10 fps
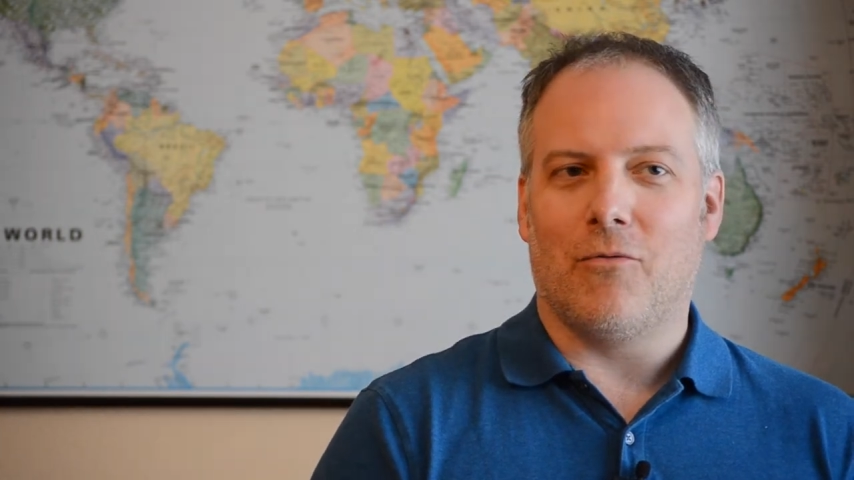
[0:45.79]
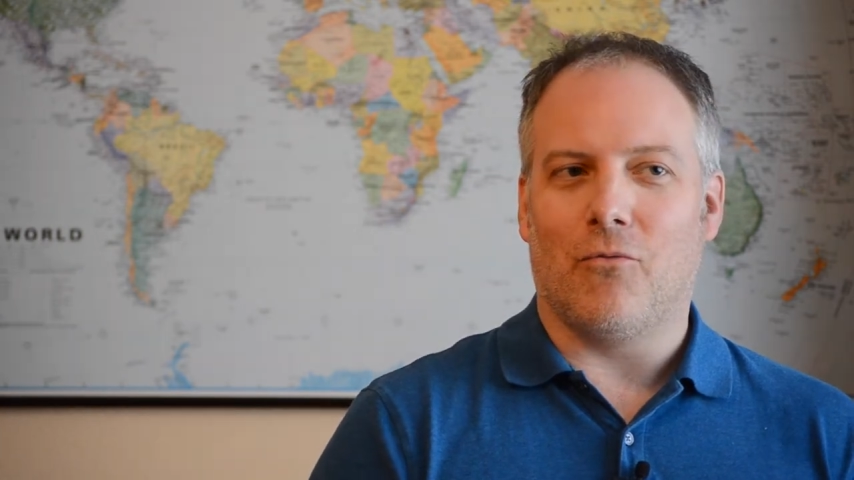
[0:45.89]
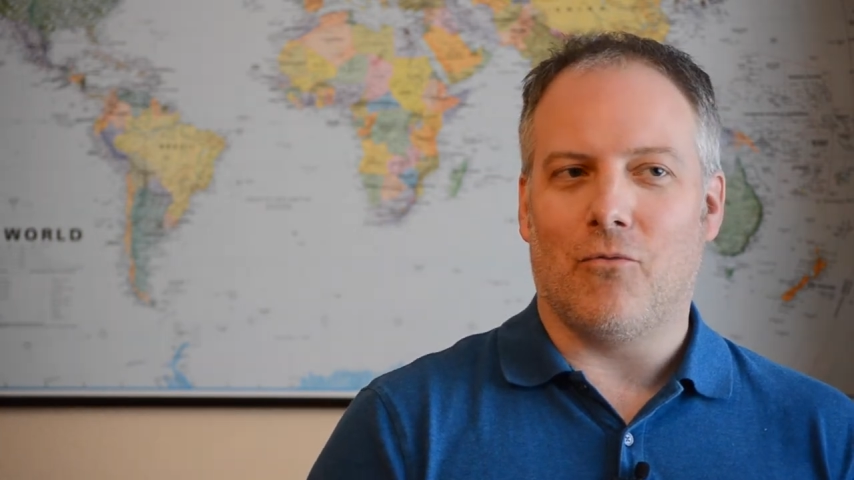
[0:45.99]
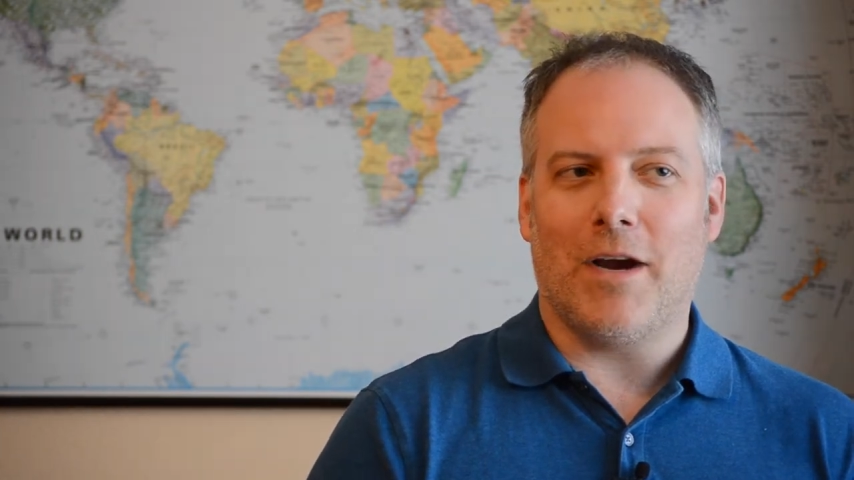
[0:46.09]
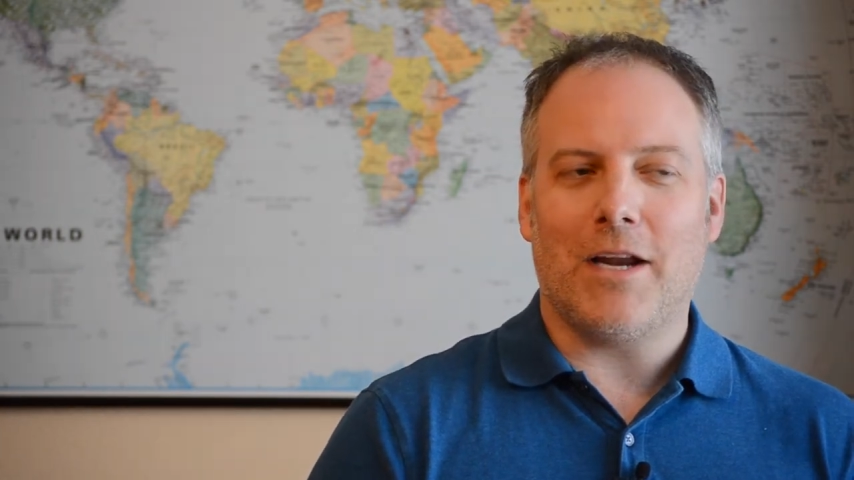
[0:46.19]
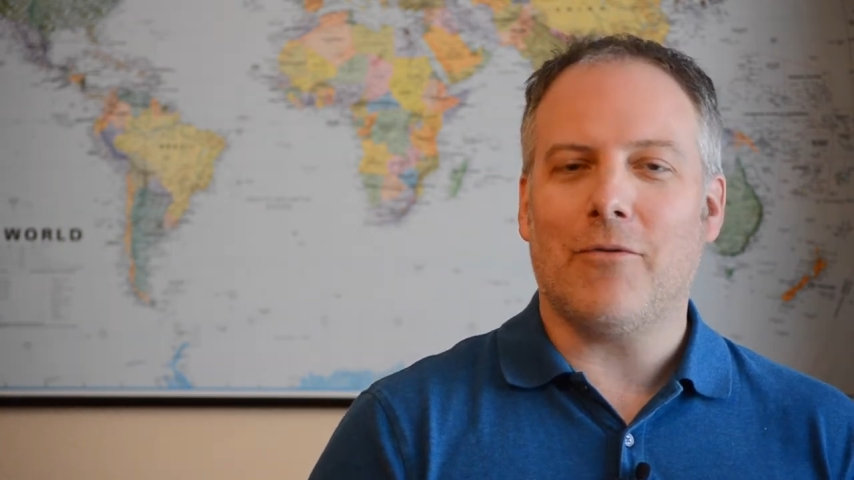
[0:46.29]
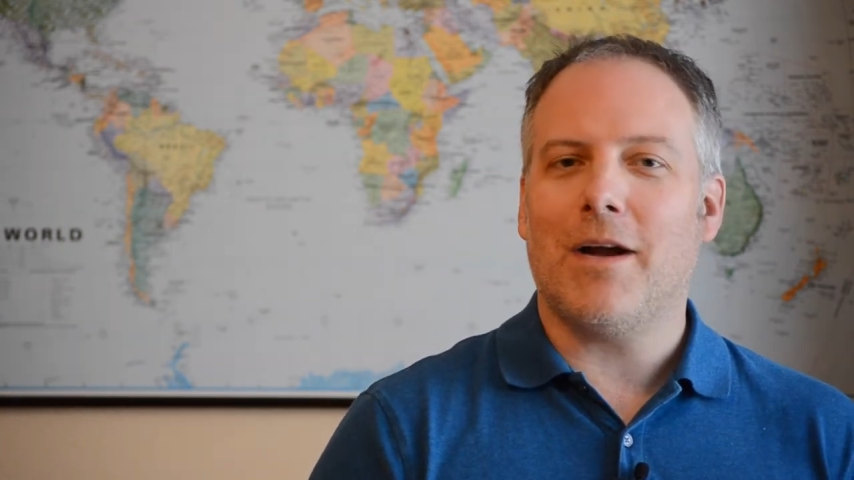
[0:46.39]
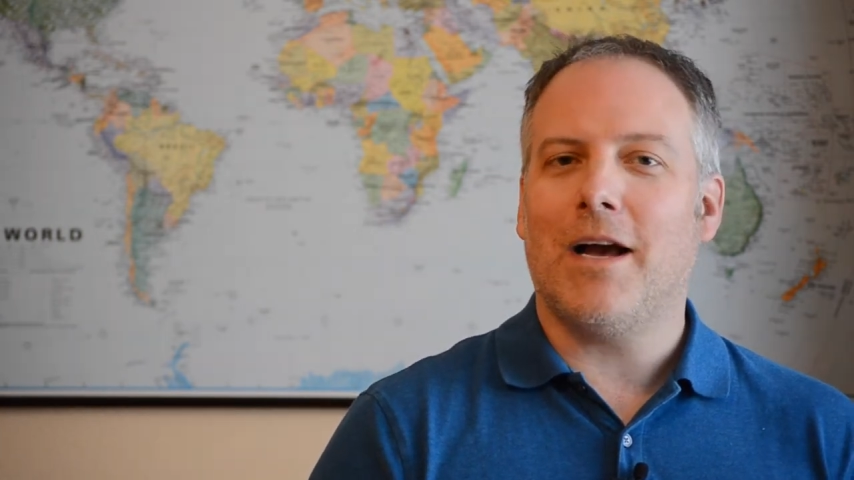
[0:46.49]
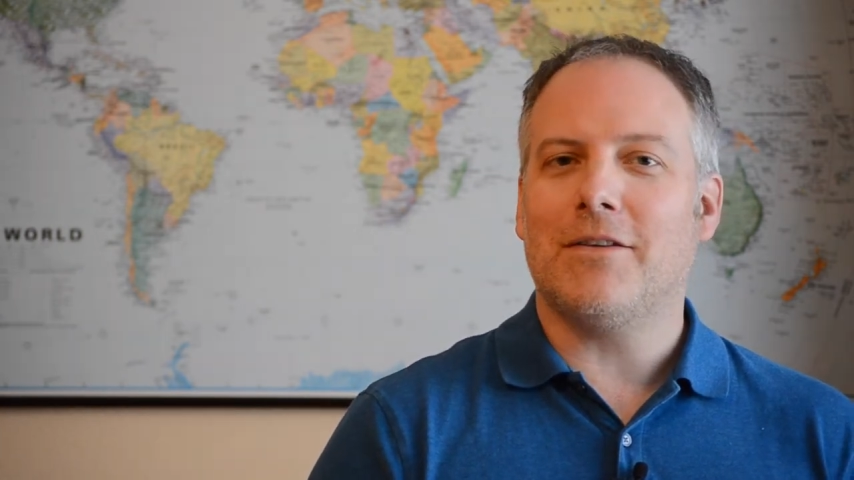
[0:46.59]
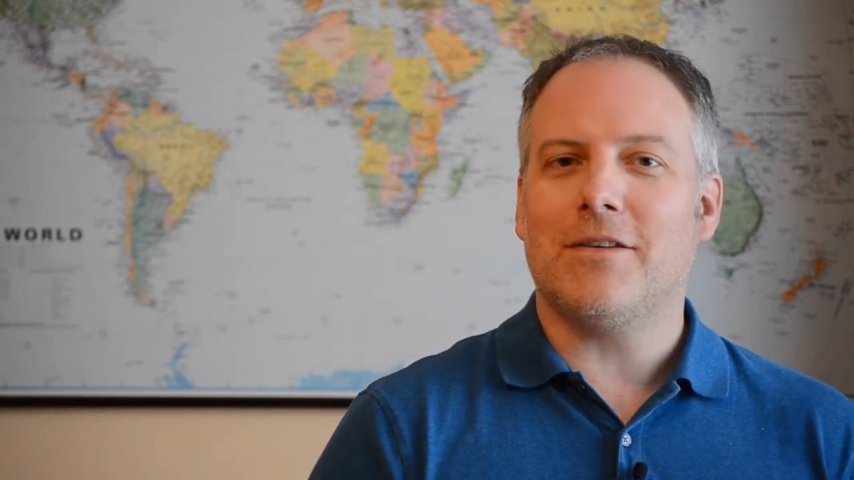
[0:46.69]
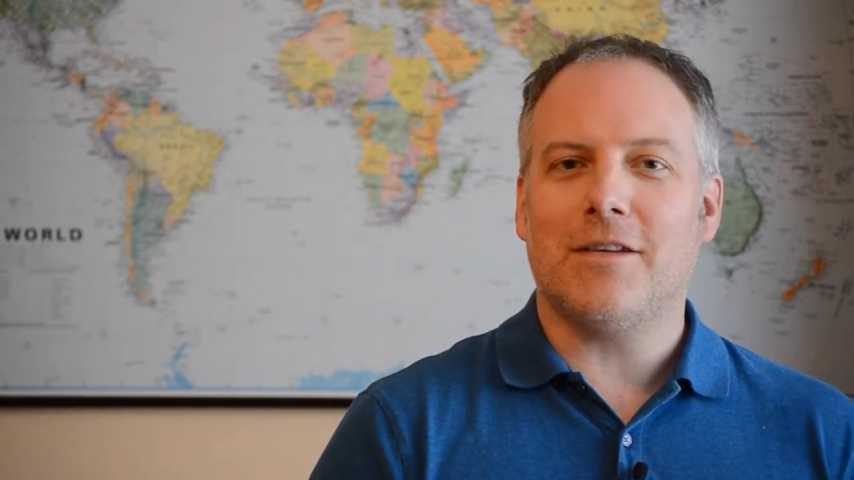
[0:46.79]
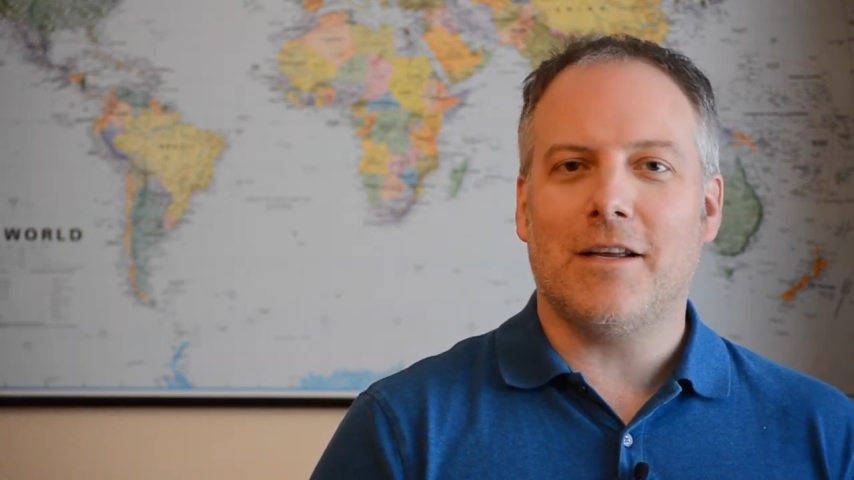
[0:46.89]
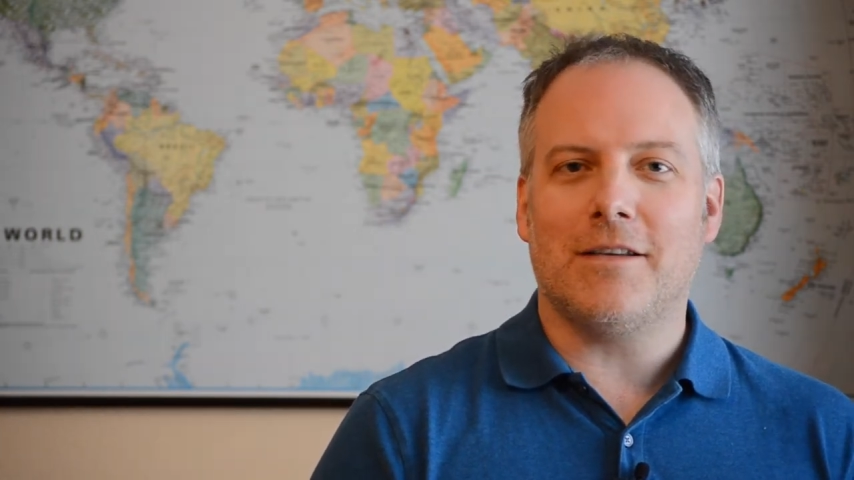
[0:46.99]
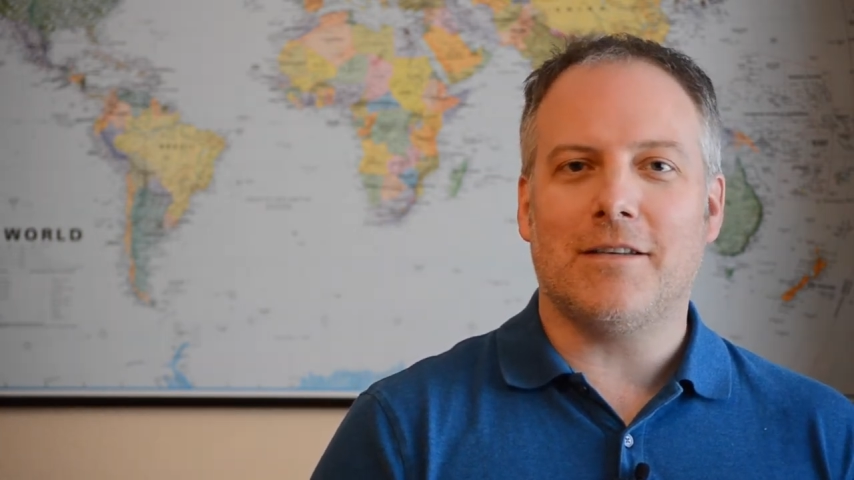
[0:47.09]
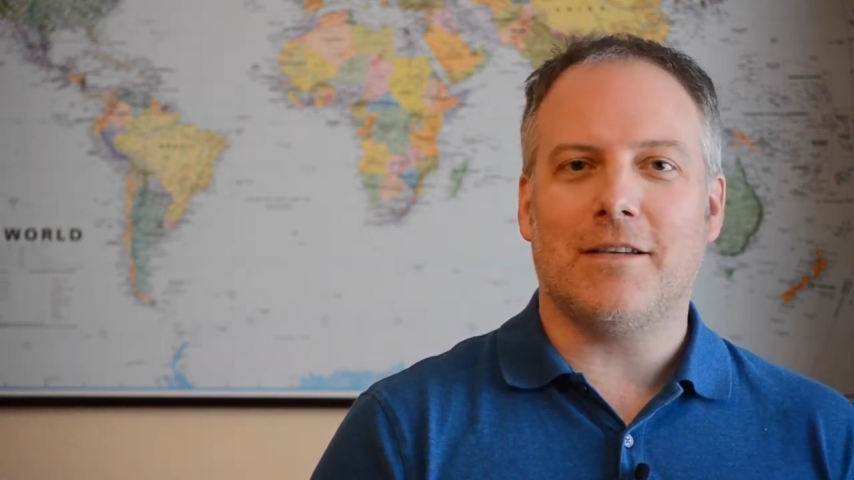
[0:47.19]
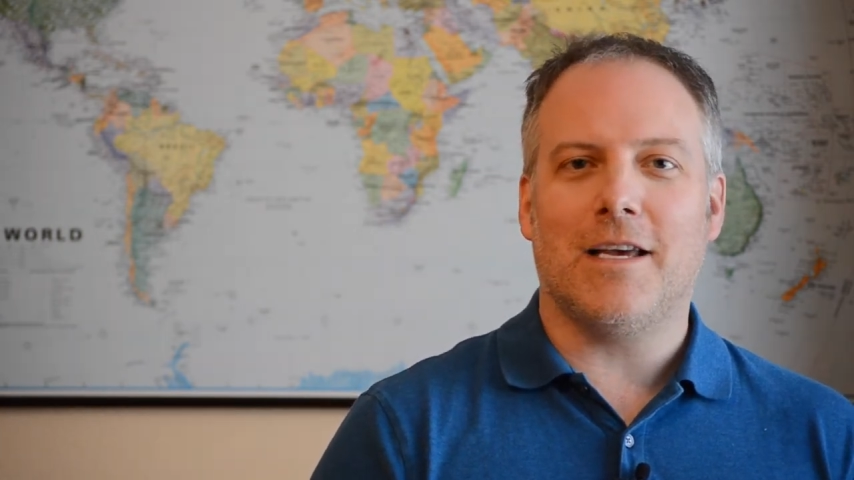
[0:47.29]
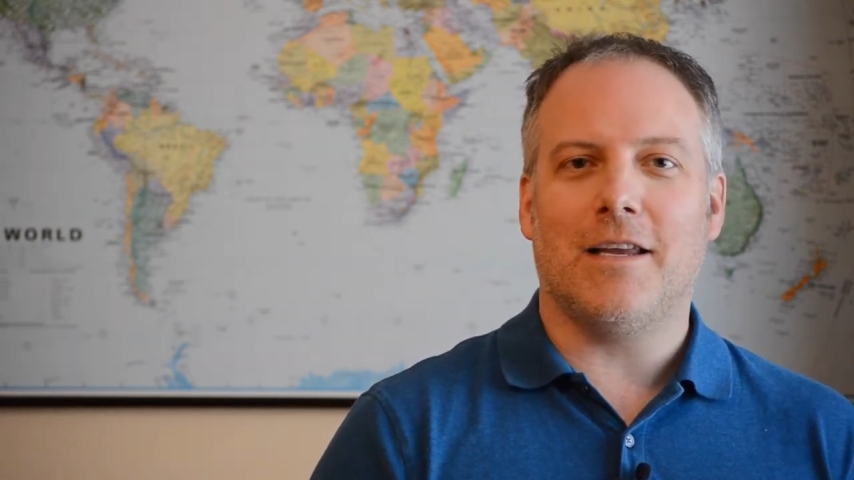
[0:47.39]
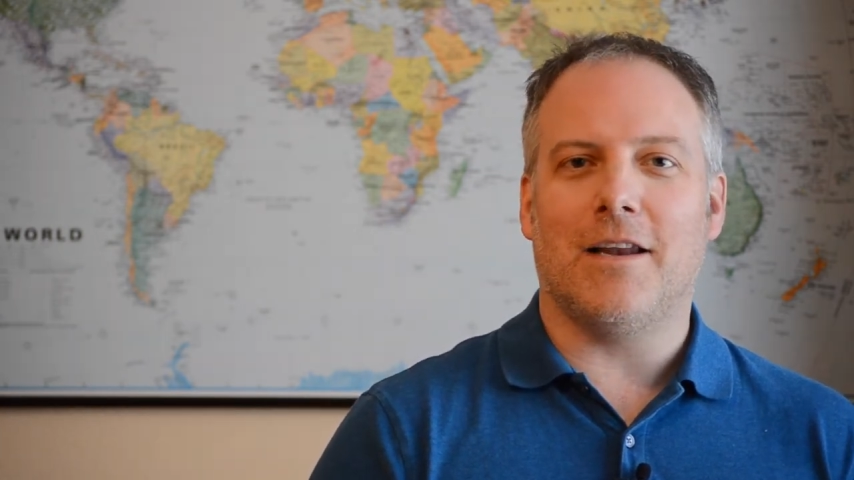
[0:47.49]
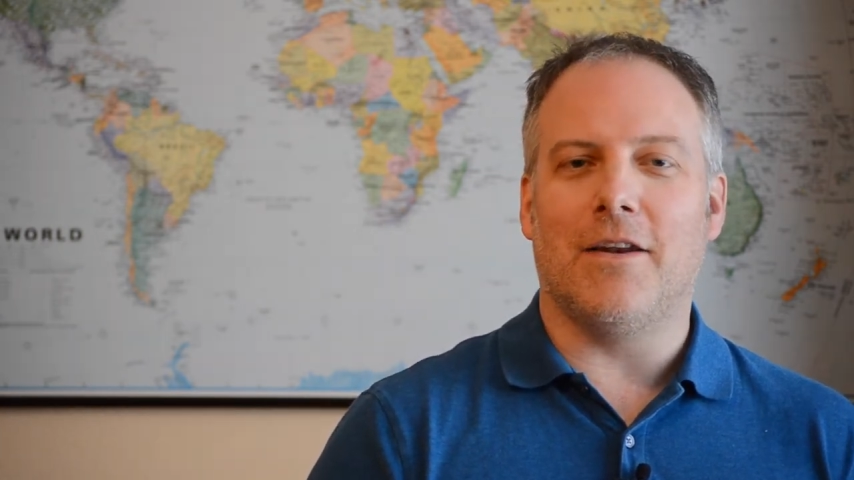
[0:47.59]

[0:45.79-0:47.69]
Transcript: right around sunset,